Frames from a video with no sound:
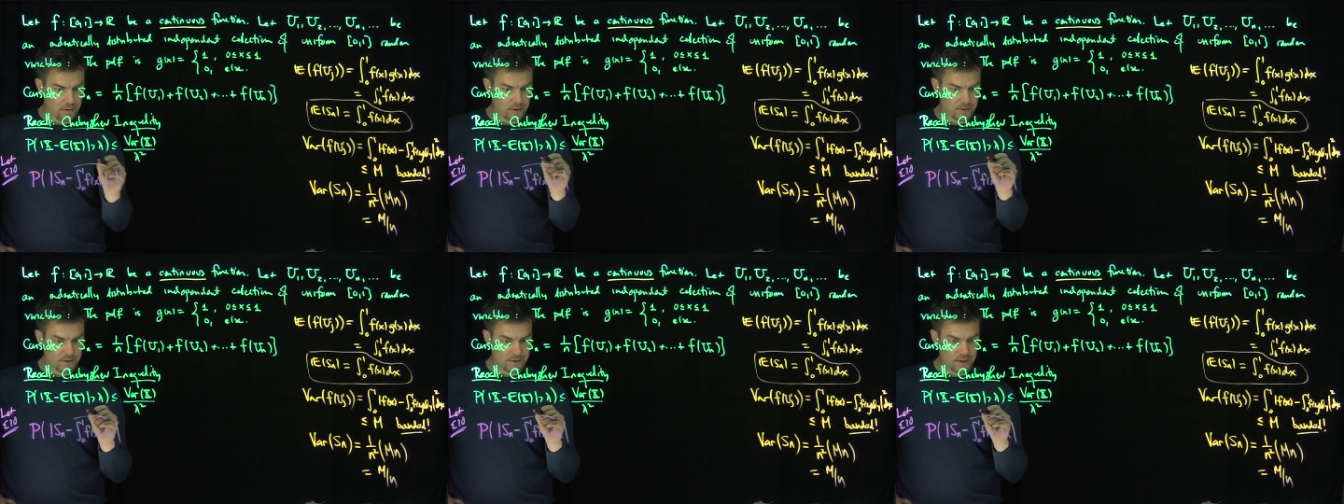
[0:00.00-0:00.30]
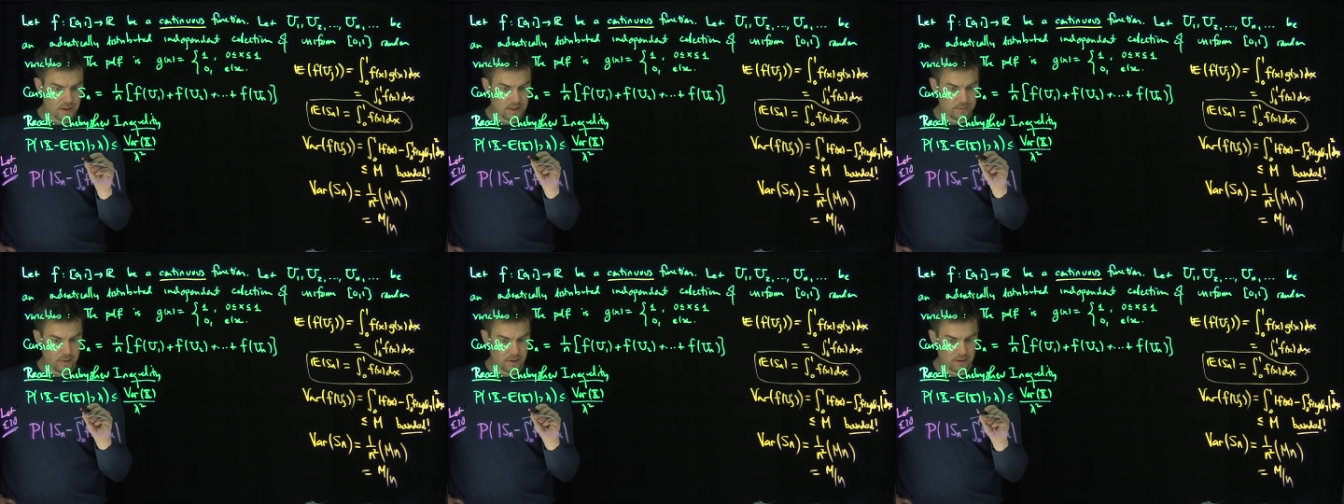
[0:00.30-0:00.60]
This
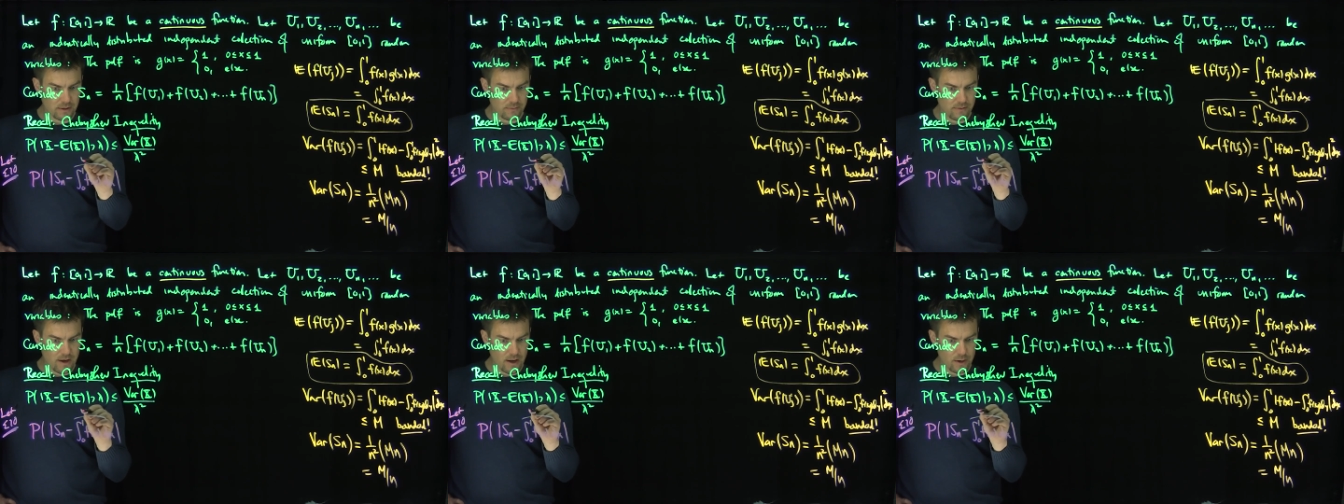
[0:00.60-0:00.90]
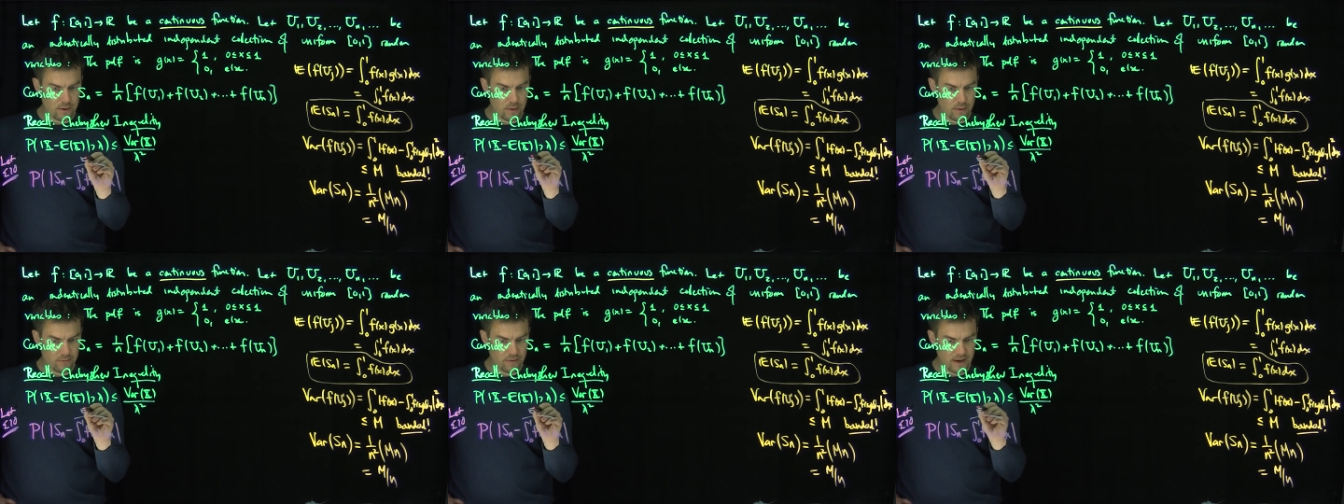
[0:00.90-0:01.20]
is the expected
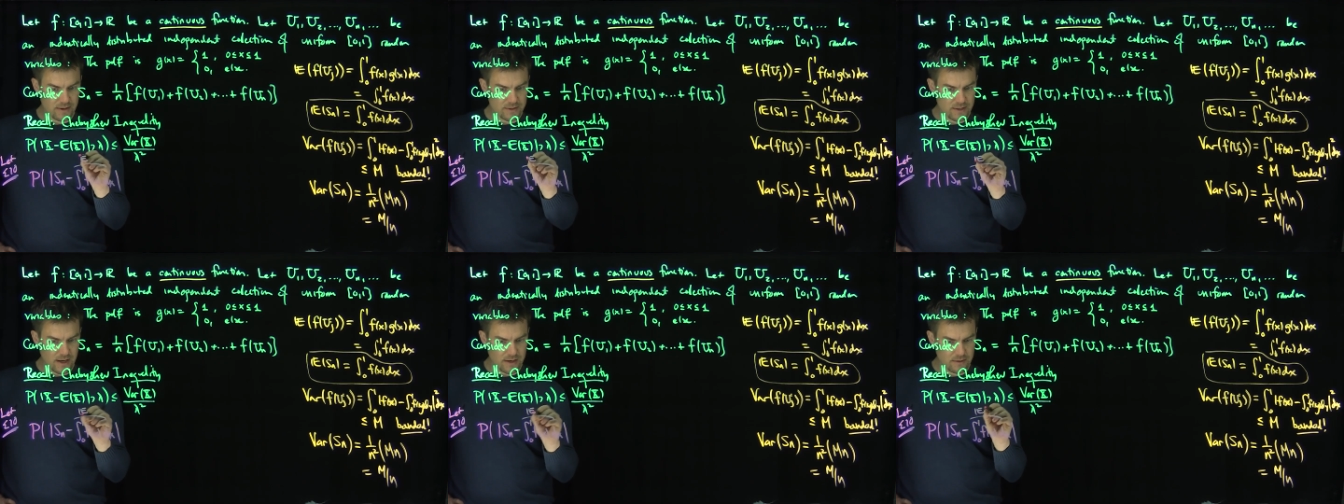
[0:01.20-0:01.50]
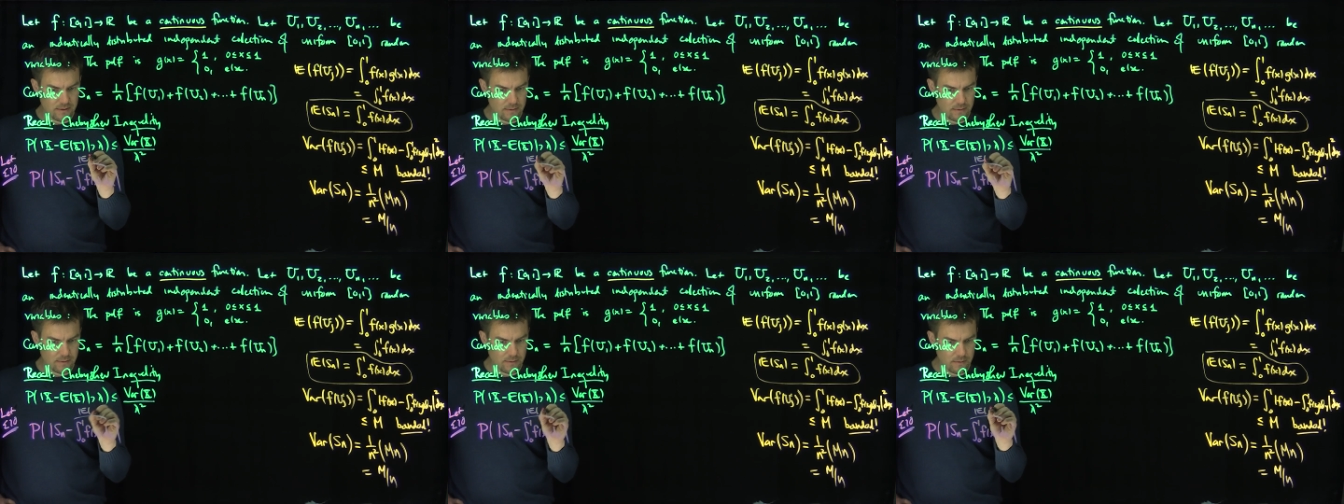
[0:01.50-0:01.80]
value of
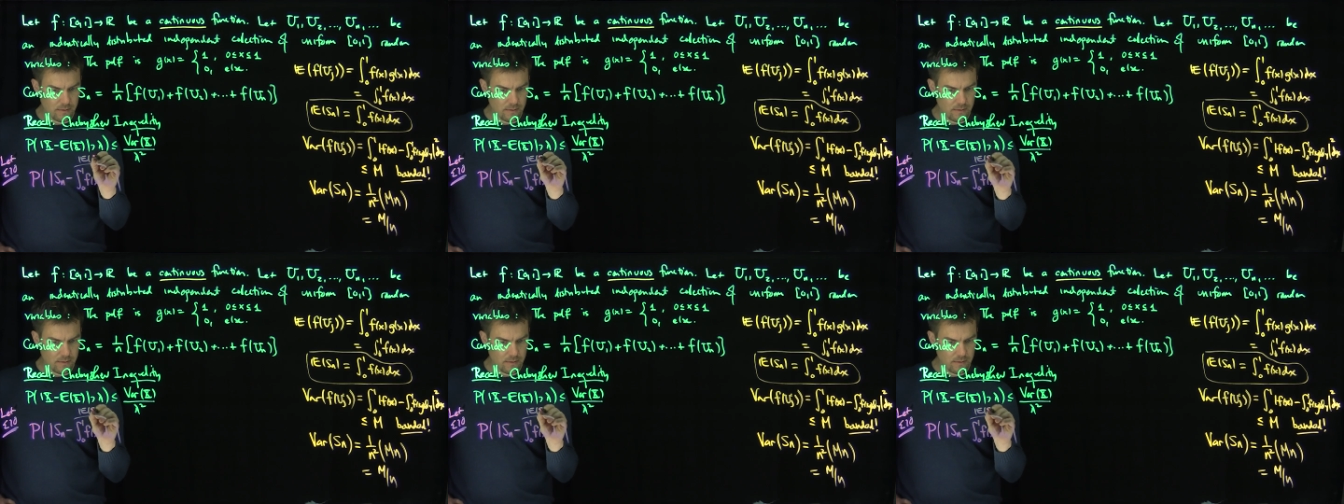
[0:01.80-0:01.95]
Sn,